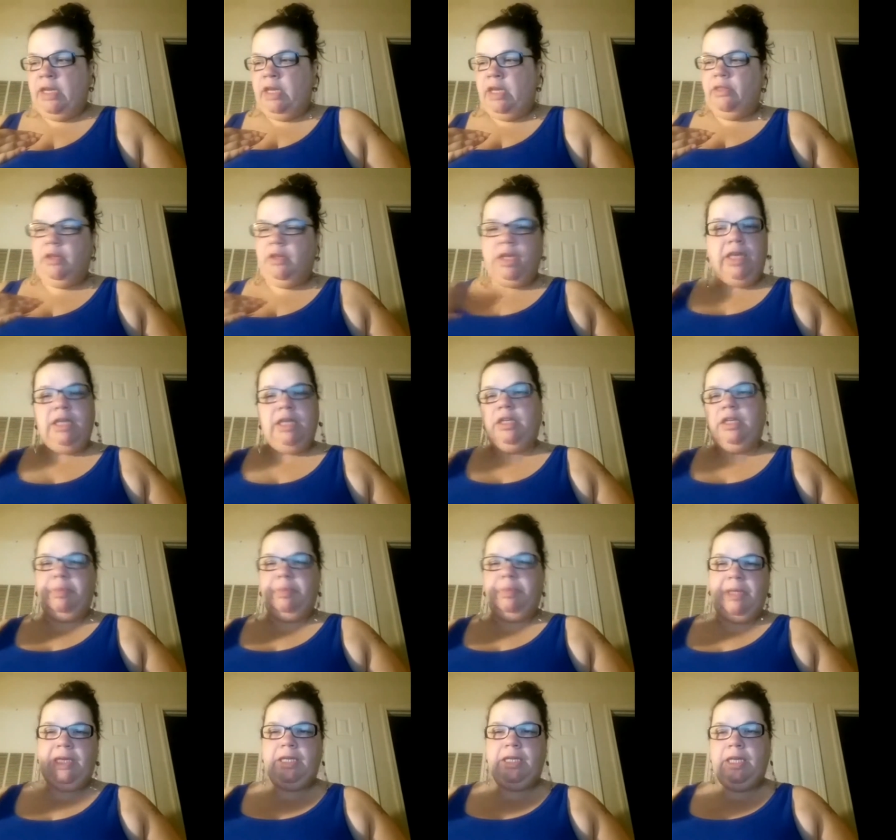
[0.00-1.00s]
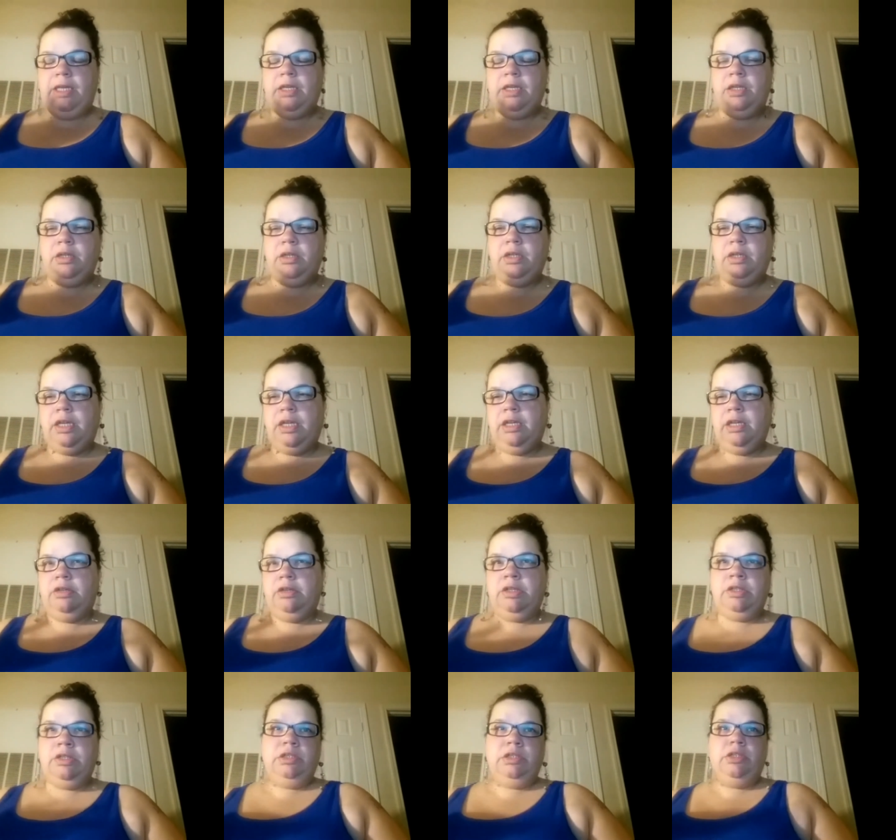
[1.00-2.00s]
the guinea pig here,
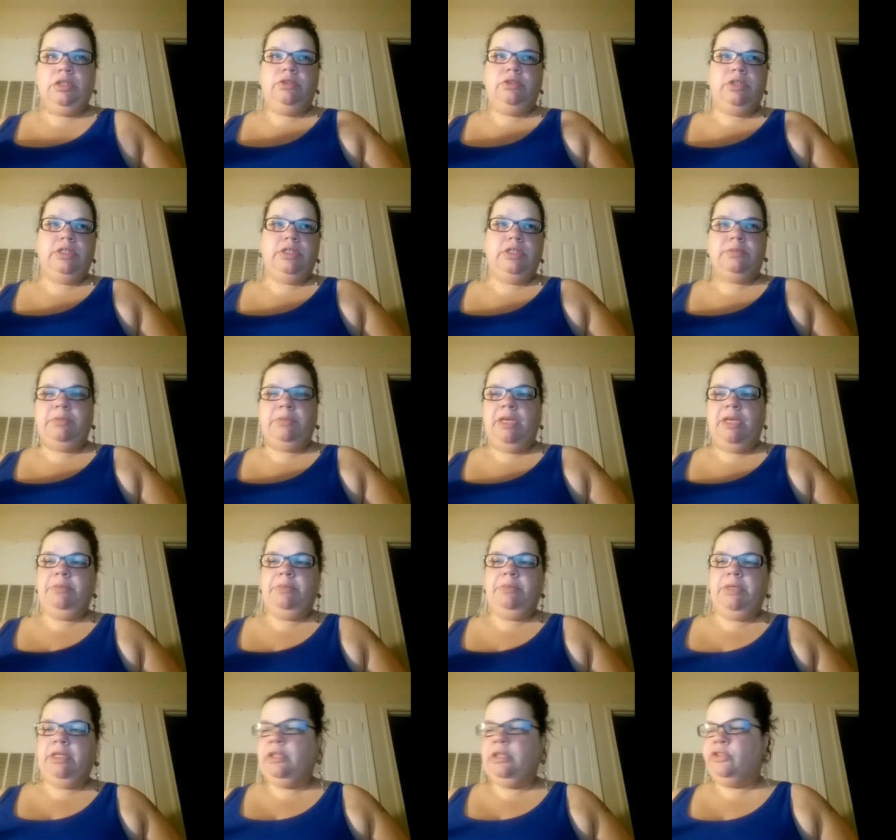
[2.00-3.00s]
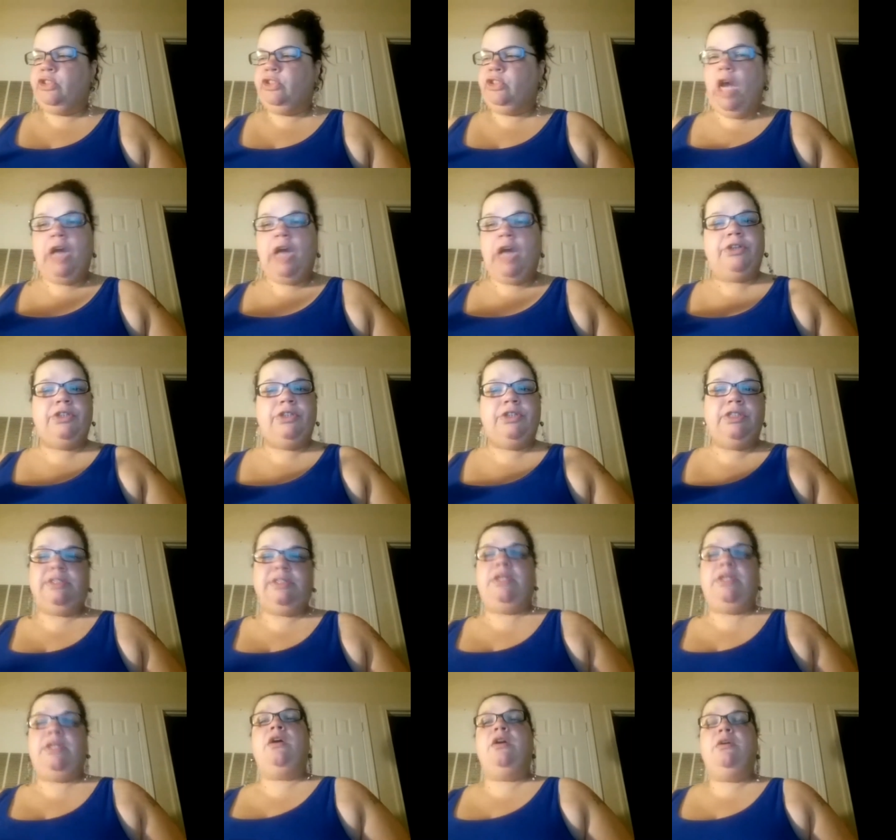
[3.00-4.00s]
and this may be a shocker to
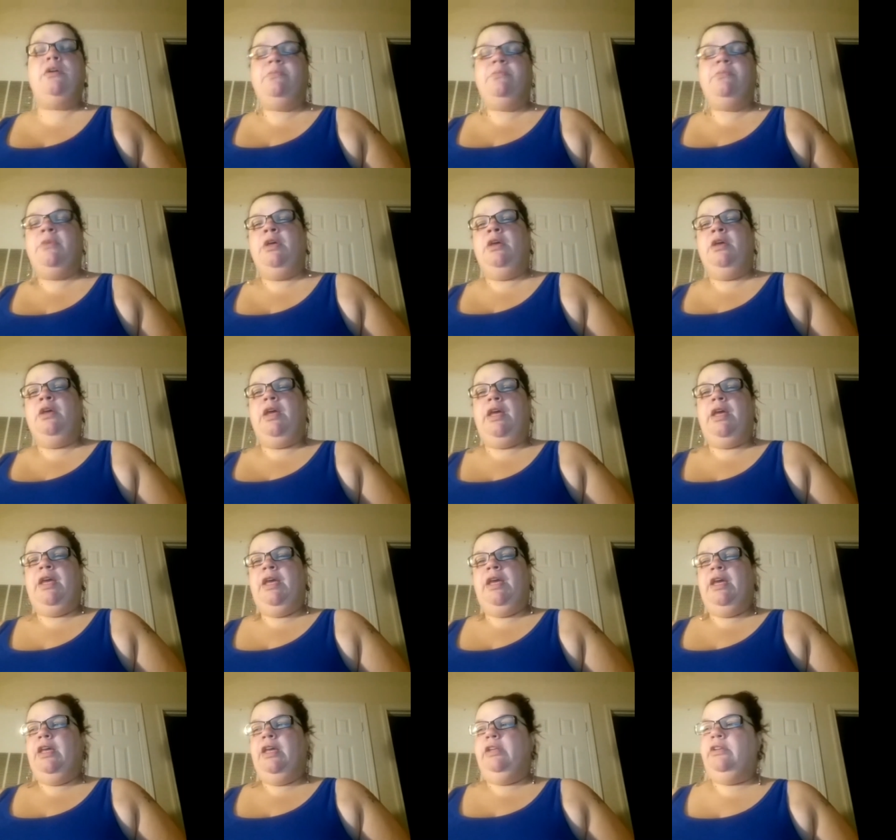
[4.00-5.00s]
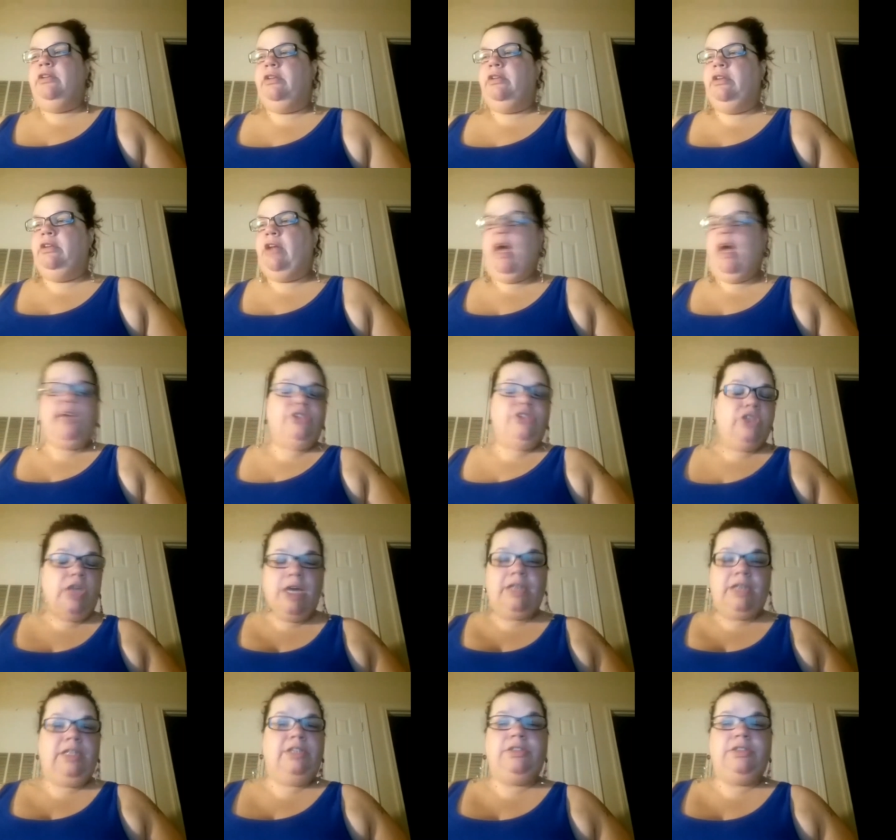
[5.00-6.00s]
some and not
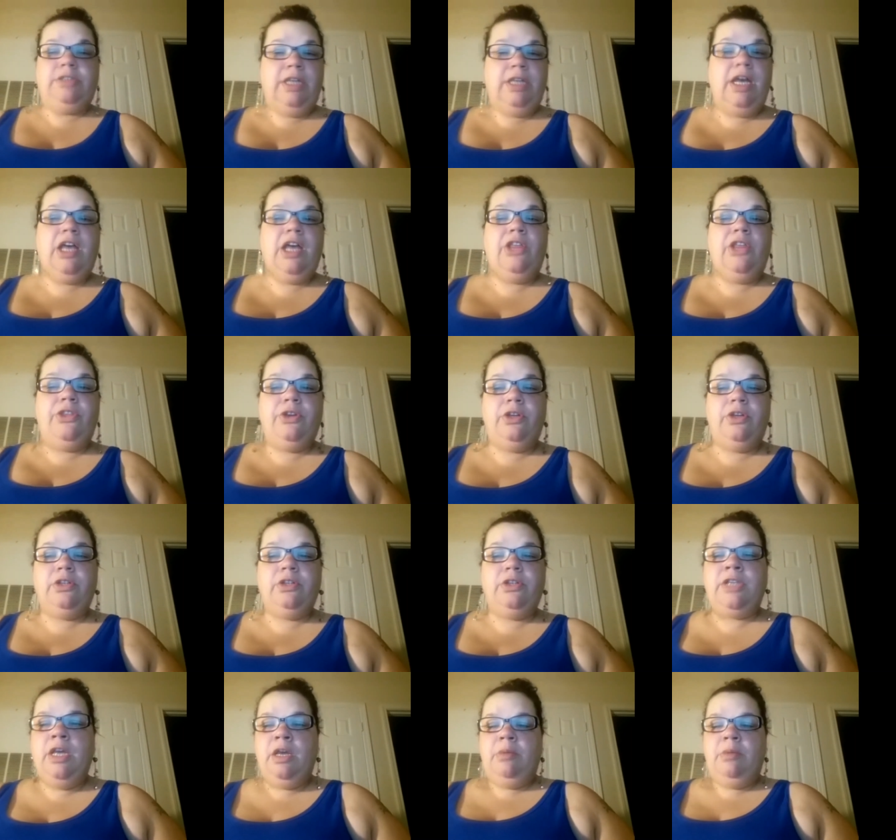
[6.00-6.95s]
shocking to others,